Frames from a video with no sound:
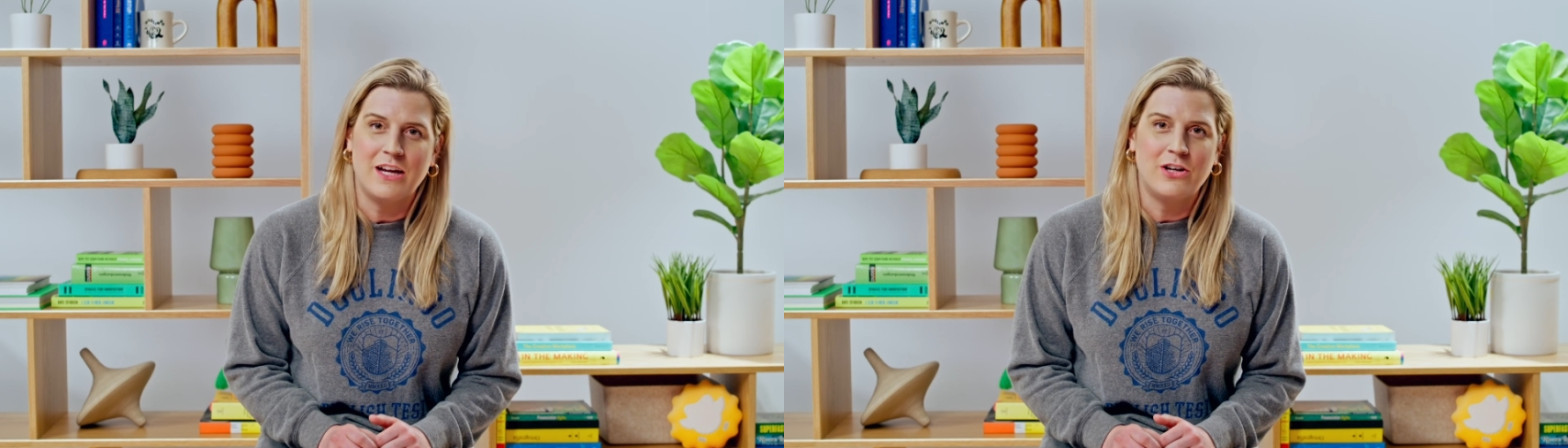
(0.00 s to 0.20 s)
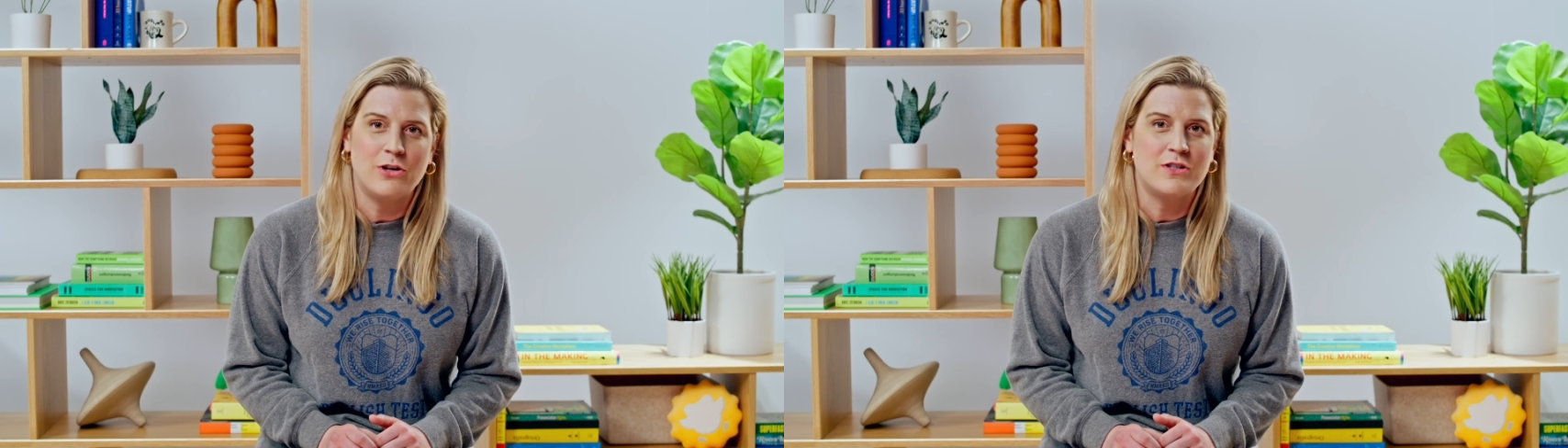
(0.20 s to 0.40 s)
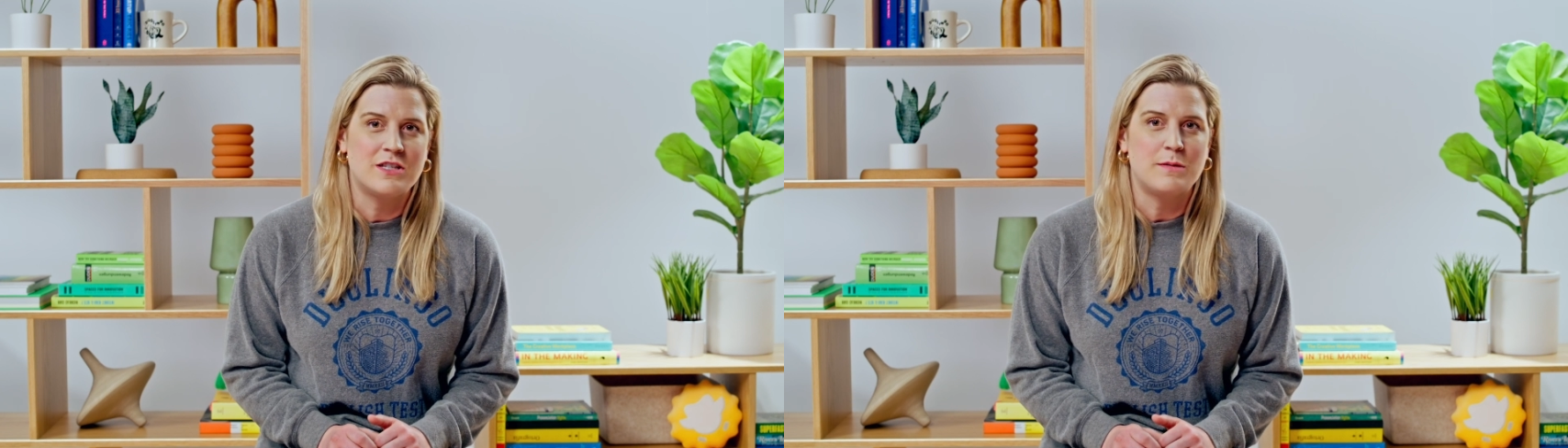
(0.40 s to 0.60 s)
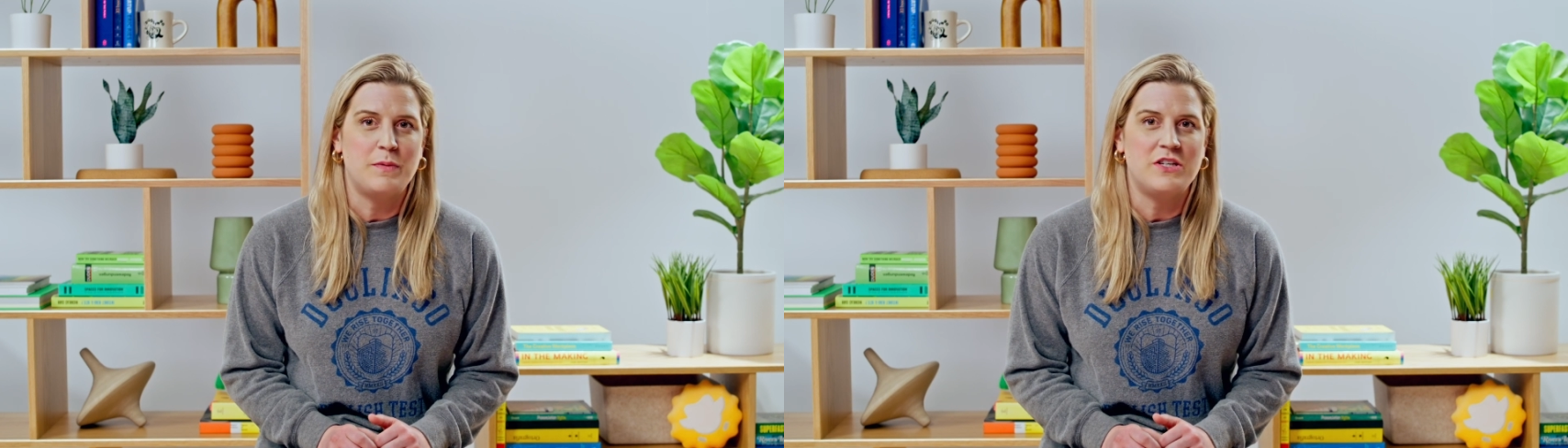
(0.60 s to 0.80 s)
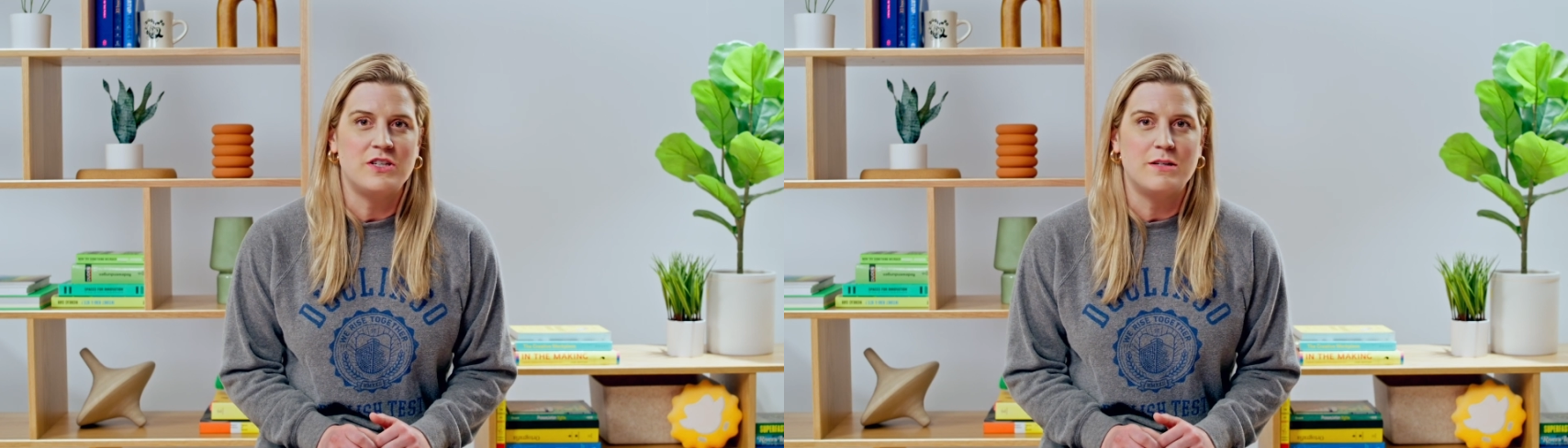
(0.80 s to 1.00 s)
I coached the
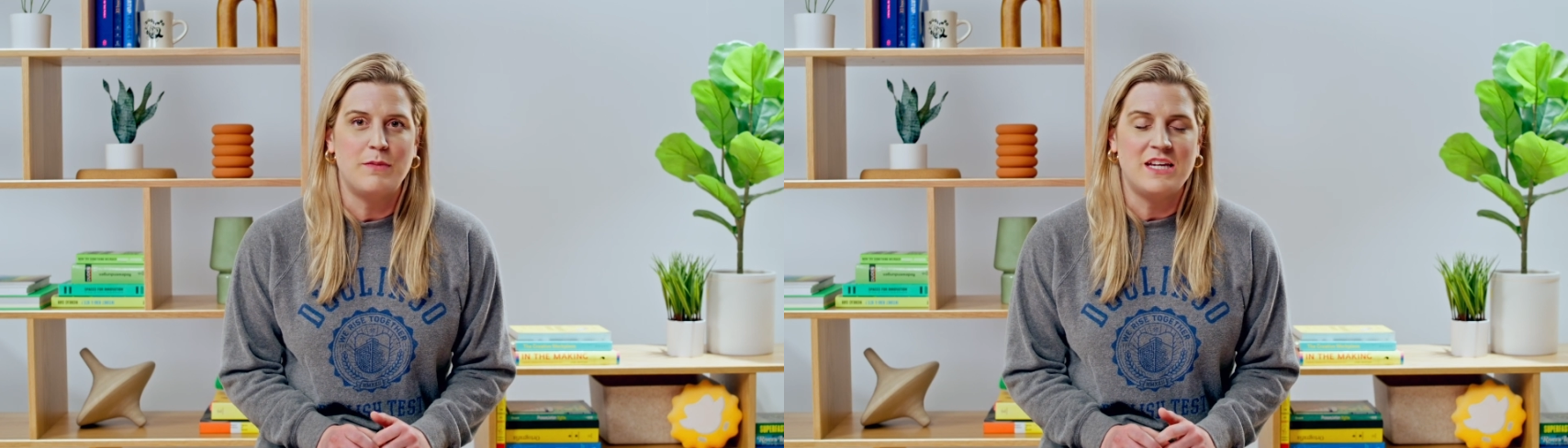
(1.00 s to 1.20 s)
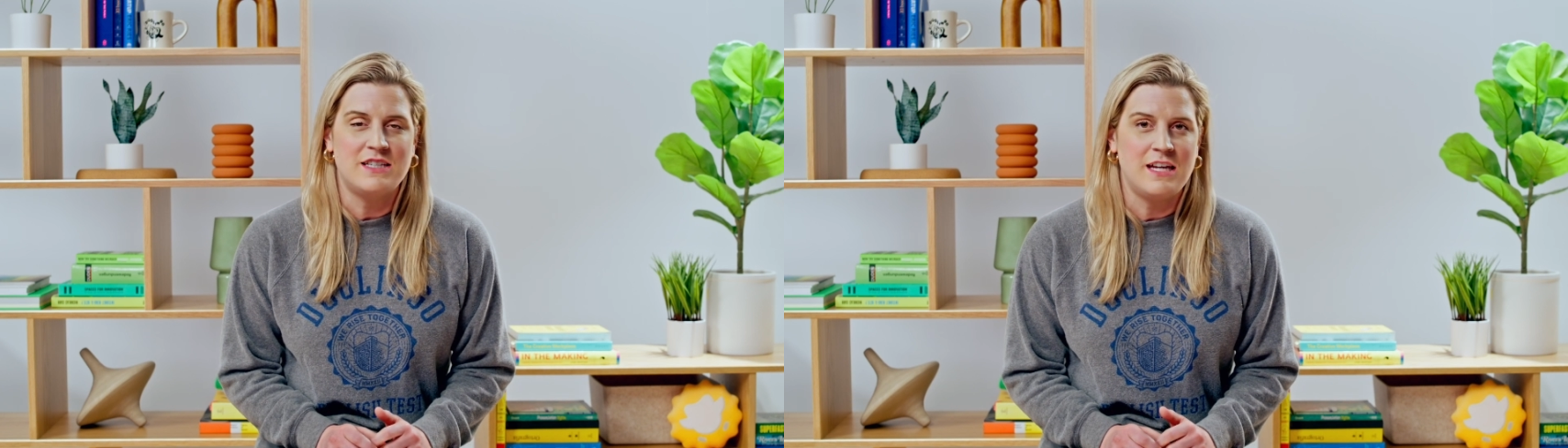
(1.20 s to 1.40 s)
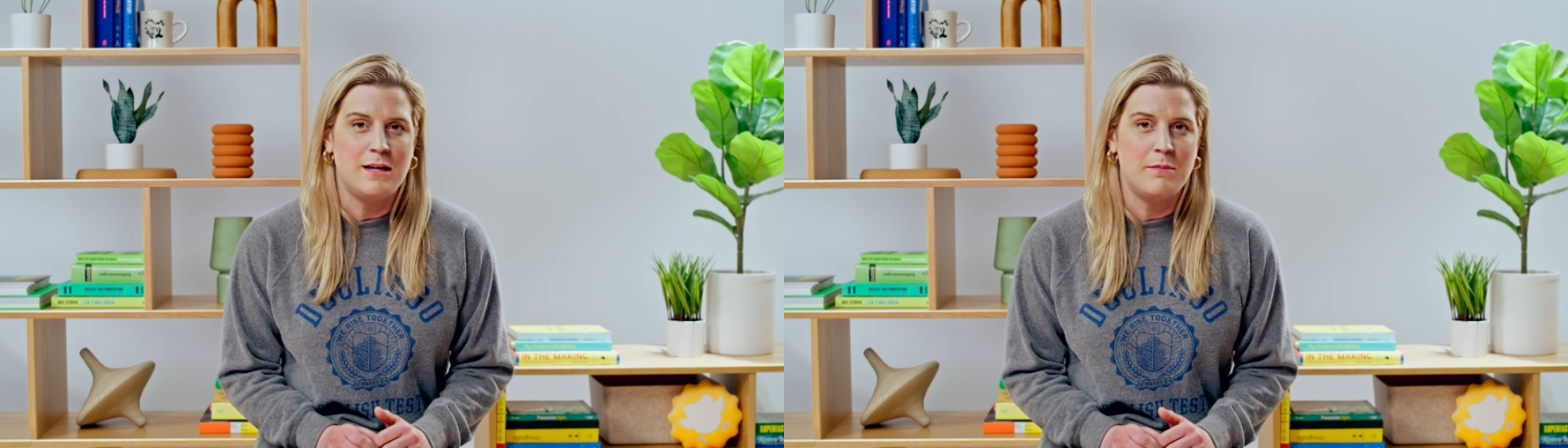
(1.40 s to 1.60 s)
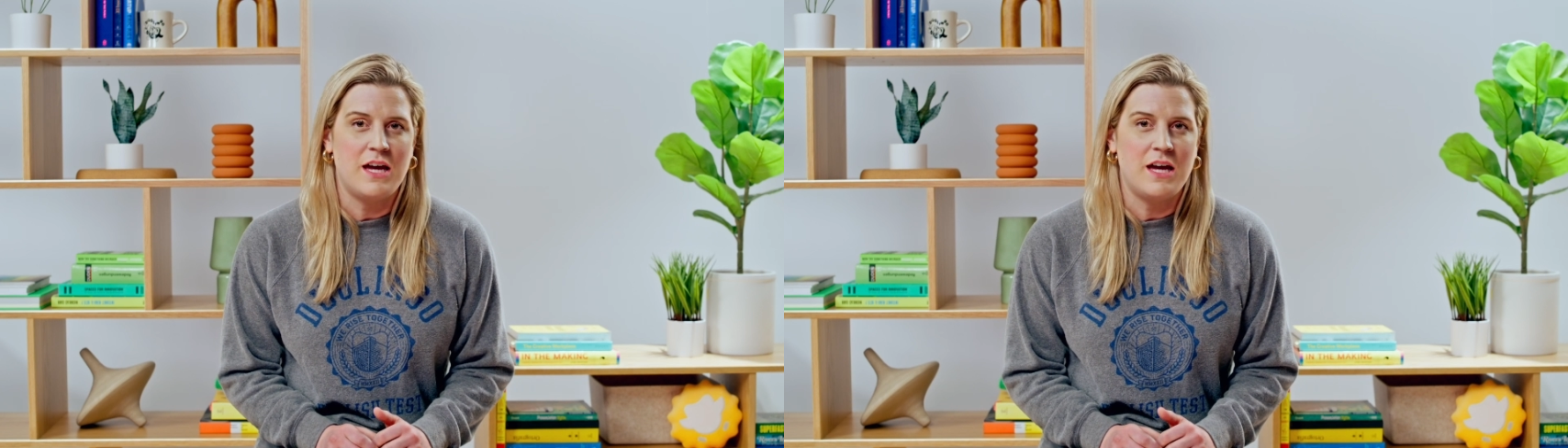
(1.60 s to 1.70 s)
speech and debate team,